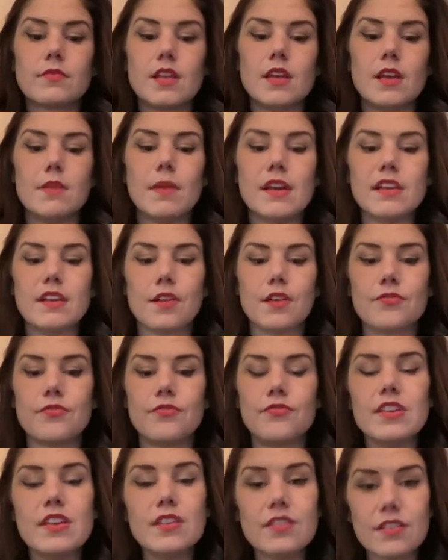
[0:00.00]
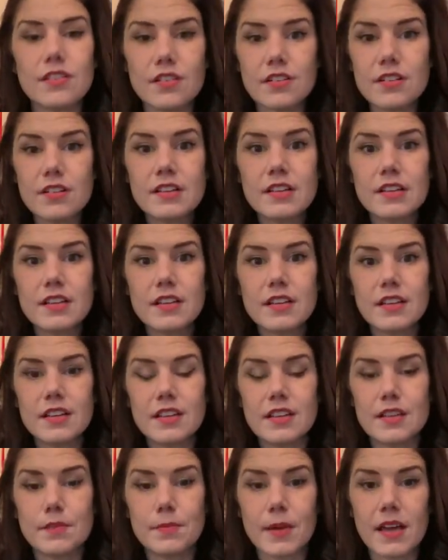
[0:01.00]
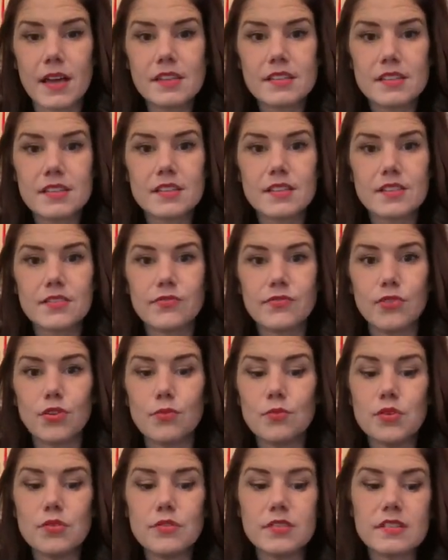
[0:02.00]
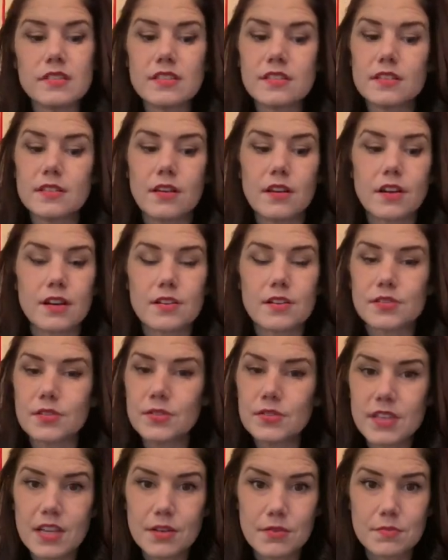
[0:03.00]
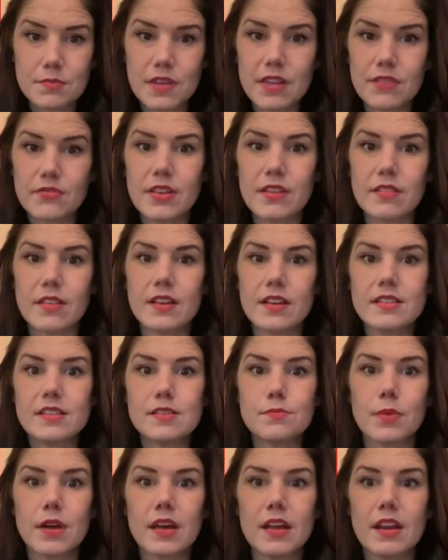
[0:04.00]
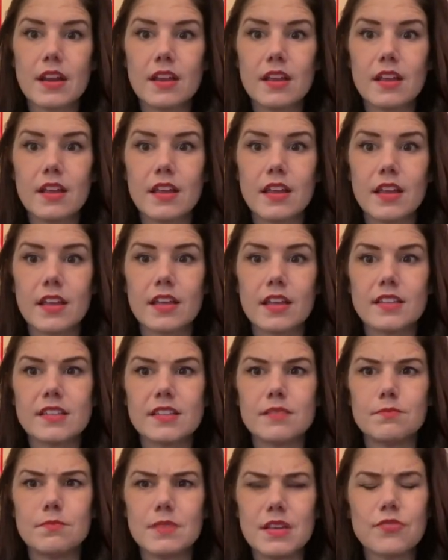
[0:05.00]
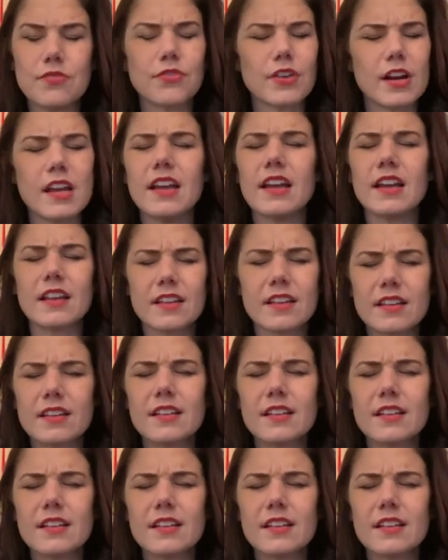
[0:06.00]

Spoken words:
Might not feel the best. Full moons are associated with big feelings, but it can be freeing.